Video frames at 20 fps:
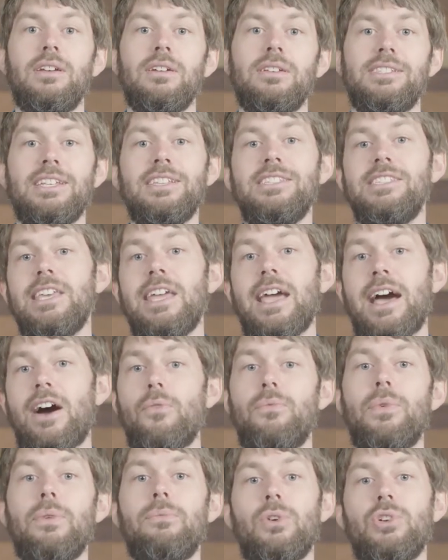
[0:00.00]
Since the
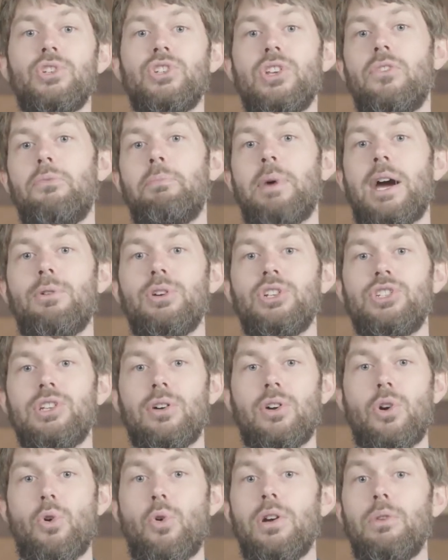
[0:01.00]
alpha version of
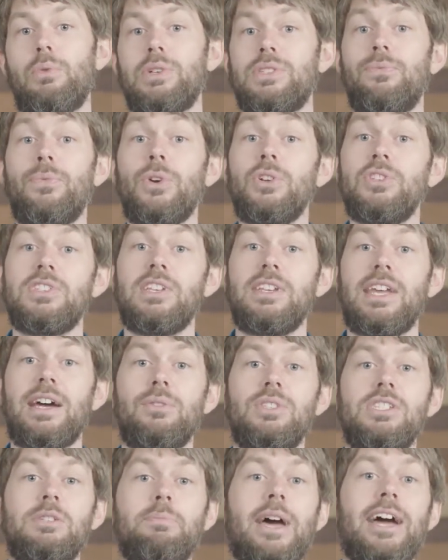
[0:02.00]
PowerShell Core was first
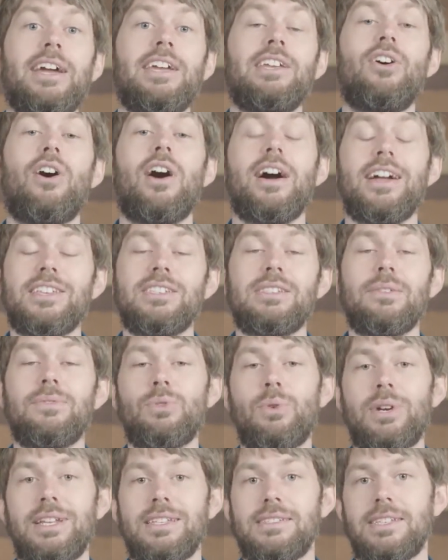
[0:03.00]
announced back in August of
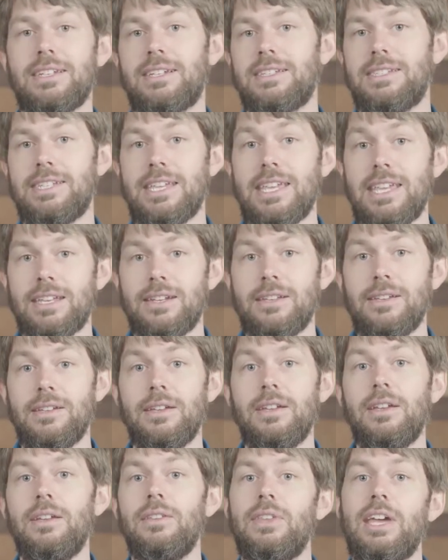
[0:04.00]
2016,
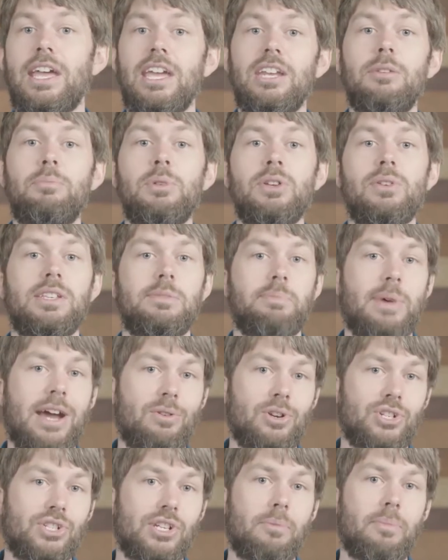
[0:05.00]
the AWS
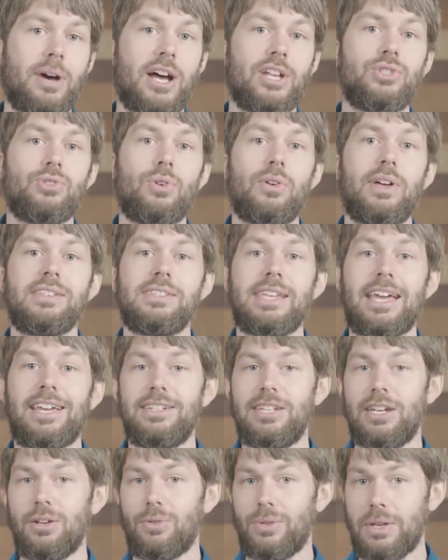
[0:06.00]
PowerShell module has
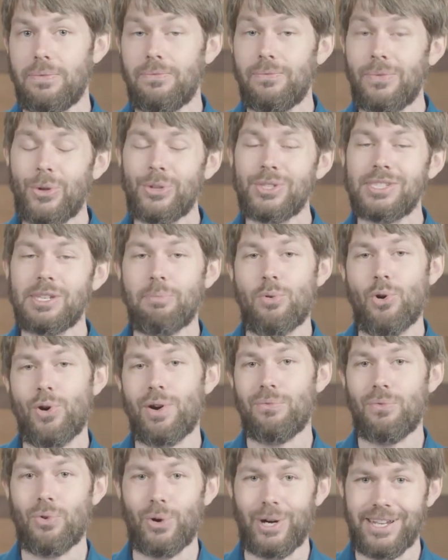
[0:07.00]
had nearly full
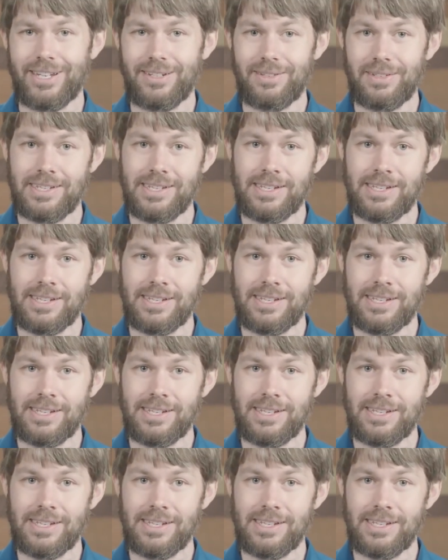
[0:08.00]
support for it.